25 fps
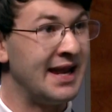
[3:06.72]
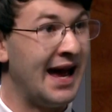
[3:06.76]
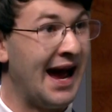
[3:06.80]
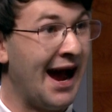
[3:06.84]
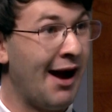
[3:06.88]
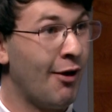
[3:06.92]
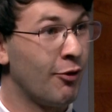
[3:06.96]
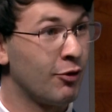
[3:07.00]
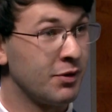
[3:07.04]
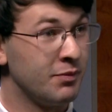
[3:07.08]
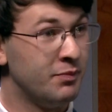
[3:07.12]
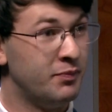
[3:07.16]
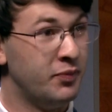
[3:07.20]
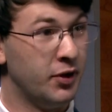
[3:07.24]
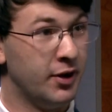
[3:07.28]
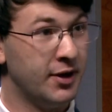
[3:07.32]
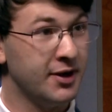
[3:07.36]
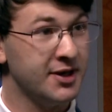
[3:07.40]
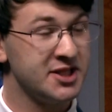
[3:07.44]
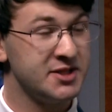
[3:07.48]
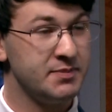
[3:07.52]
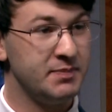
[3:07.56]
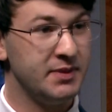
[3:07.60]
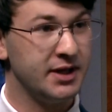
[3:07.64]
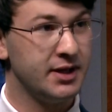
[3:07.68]
in our
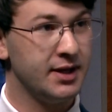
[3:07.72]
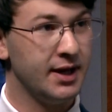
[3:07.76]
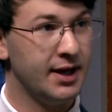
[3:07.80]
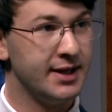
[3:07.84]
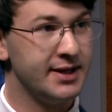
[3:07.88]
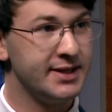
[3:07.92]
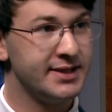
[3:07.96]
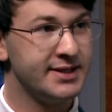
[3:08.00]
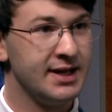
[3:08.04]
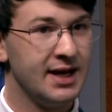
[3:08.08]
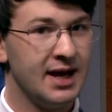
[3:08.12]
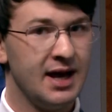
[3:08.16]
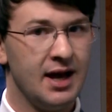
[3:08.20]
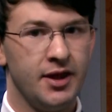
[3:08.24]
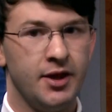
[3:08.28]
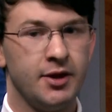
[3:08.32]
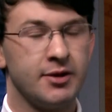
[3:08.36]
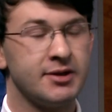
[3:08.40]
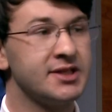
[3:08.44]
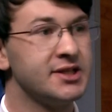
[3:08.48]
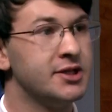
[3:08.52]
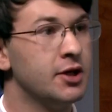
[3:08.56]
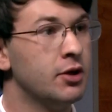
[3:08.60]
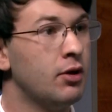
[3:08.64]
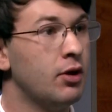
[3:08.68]
books because
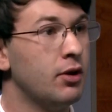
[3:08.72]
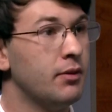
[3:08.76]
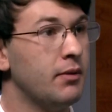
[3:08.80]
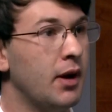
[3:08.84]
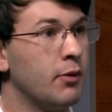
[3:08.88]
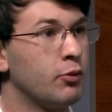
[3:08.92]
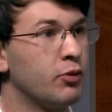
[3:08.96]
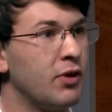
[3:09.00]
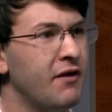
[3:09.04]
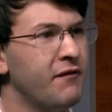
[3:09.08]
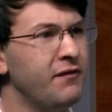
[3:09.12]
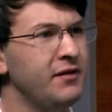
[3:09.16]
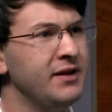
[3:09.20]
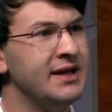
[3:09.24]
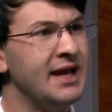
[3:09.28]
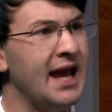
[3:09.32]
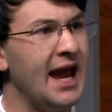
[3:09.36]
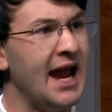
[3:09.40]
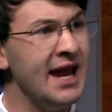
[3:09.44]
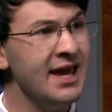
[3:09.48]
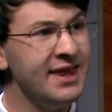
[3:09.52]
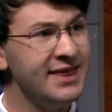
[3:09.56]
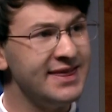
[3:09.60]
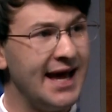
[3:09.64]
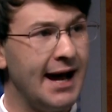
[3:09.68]
there's still roughly
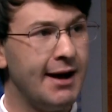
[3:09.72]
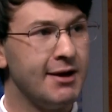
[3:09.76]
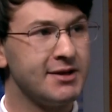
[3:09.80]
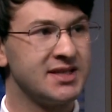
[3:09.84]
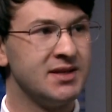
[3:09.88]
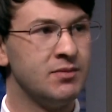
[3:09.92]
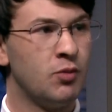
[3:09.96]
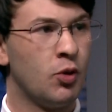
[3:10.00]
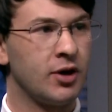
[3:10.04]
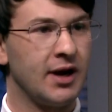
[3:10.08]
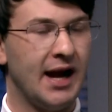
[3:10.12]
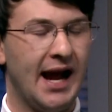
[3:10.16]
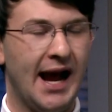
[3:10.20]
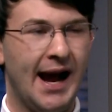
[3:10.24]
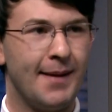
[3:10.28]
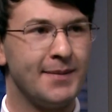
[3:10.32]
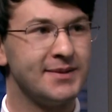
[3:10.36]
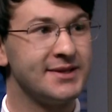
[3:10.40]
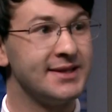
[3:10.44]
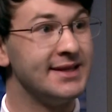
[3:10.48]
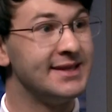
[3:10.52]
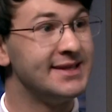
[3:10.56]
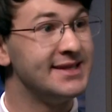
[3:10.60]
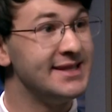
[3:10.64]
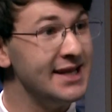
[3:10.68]
8,000 more
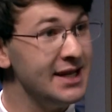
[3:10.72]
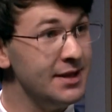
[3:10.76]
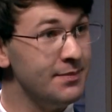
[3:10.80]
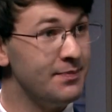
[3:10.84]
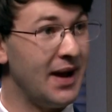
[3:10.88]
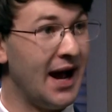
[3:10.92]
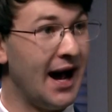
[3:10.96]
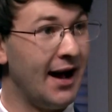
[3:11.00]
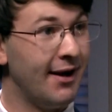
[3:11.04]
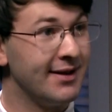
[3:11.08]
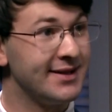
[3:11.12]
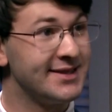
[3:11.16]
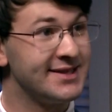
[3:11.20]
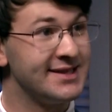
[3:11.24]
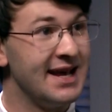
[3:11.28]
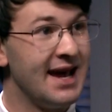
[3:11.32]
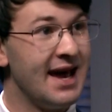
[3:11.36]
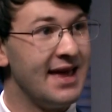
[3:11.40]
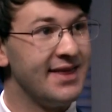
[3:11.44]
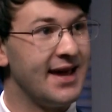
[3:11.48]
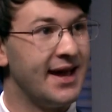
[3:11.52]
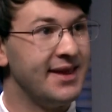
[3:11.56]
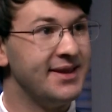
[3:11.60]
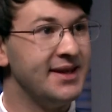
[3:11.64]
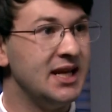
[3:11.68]
absentee ballots
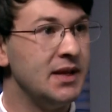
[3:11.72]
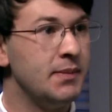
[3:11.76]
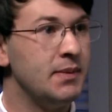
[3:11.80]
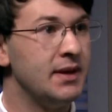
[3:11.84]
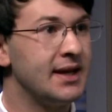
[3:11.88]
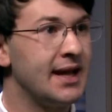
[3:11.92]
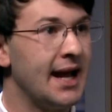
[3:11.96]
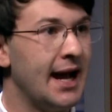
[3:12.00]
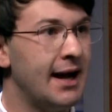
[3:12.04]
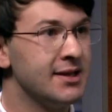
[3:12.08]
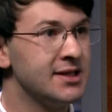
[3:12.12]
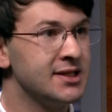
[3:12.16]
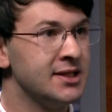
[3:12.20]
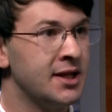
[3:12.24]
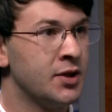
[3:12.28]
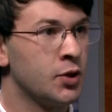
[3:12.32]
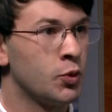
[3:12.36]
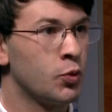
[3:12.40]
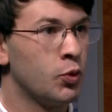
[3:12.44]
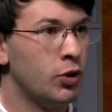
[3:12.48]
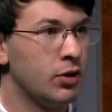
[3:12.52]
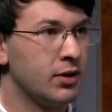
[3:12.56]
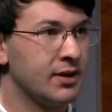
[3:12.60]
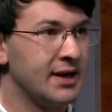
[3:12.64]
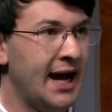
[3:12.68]
that need to be counted in the
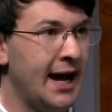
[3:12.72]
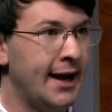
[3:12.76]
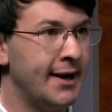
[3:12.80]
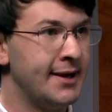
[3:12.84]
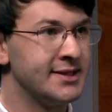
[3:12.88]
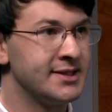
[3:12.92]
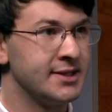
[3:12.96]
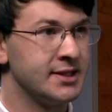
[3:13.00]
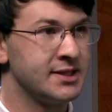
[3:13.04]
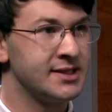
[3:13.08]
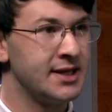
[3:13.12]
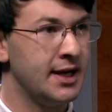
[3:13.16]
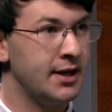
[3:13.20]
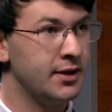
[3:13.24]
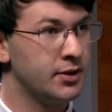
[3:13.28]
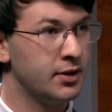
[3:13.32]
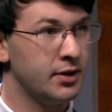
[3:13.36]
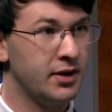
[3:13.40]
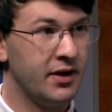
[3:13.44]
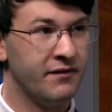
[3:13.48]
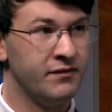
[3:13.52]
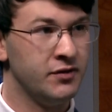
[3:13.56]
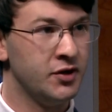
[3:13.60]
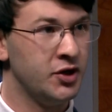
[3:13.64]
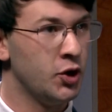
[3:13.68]
rural counties, the state
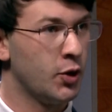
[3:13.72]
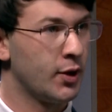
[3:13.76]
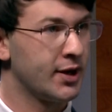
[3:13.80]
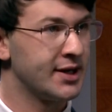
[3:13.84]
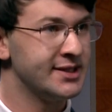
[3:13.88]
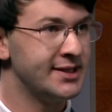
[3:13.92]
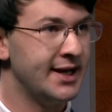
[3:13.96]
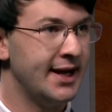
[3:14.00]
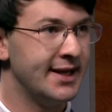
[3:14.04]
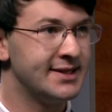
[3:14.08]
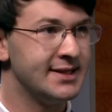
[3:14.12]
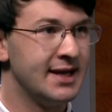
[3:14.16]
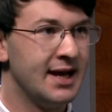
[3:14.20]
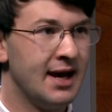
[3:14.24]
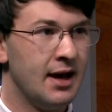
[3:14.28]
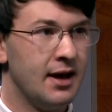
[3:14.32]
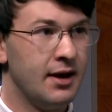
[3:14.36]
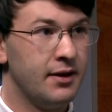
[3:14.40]
of New York states.